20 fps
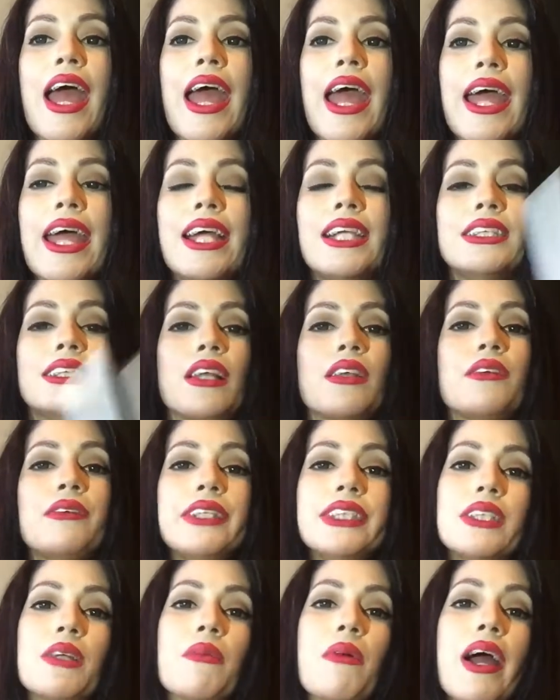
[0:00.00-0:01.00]
And the
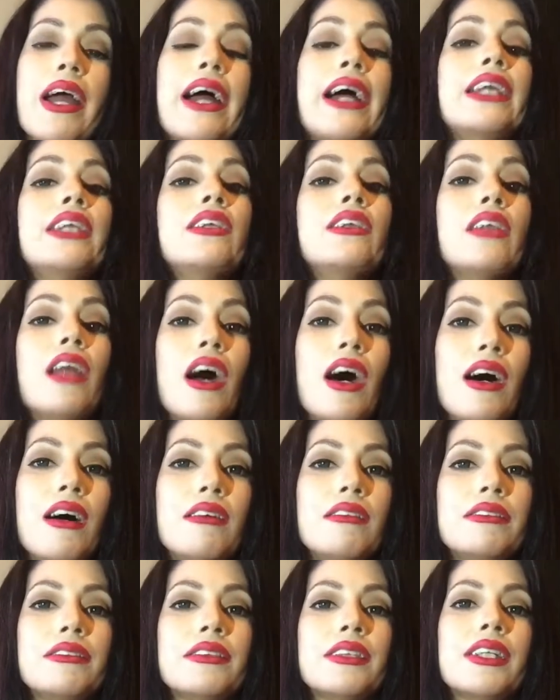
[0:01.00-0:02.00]
reason why I
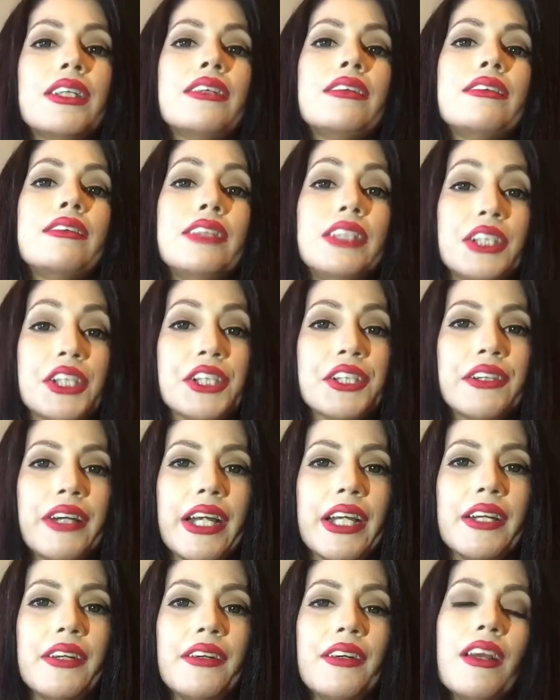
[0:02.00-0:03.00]
love the
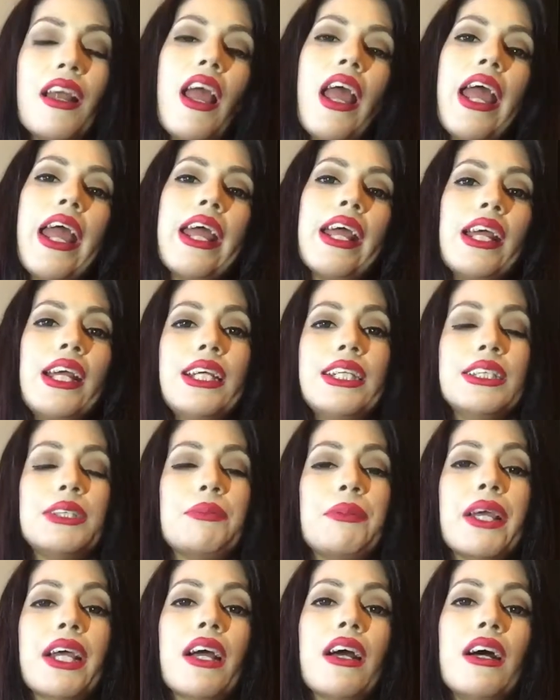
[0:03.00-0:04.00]
straightener is
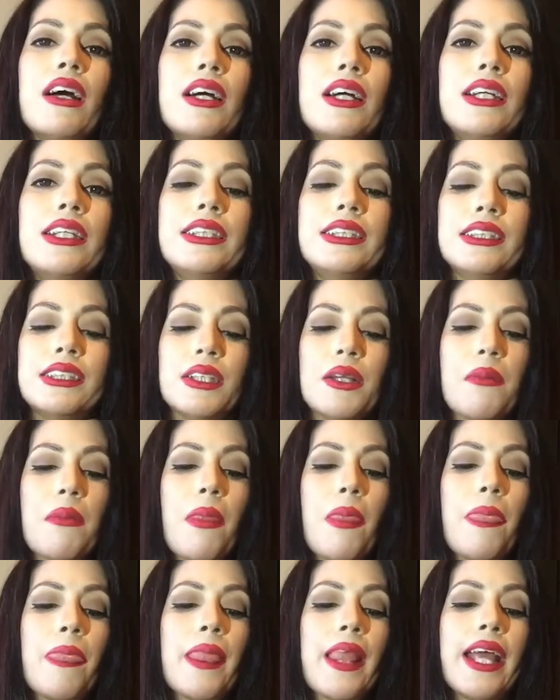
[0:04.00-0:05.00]
because
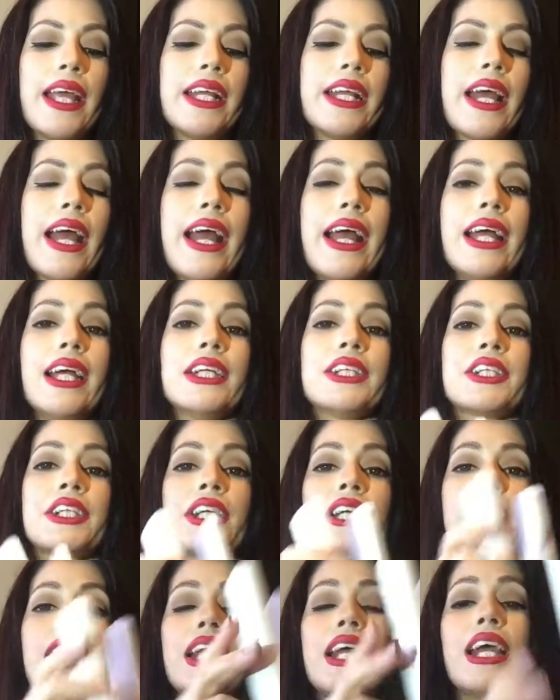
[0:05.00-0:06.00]
it
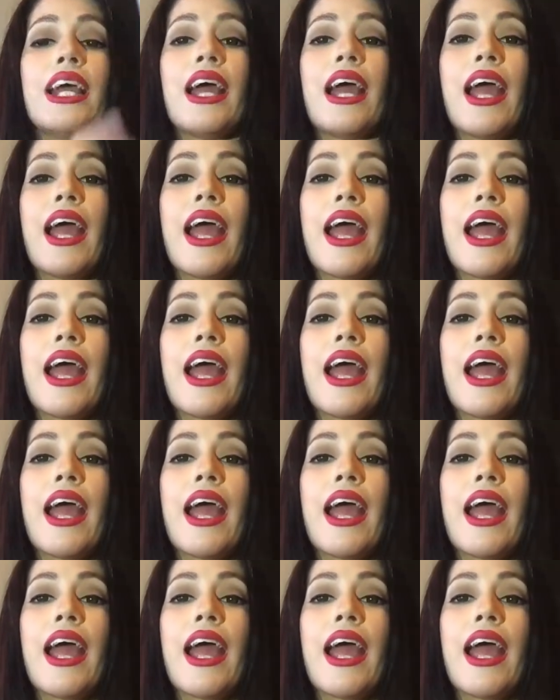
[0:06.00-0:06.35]
actually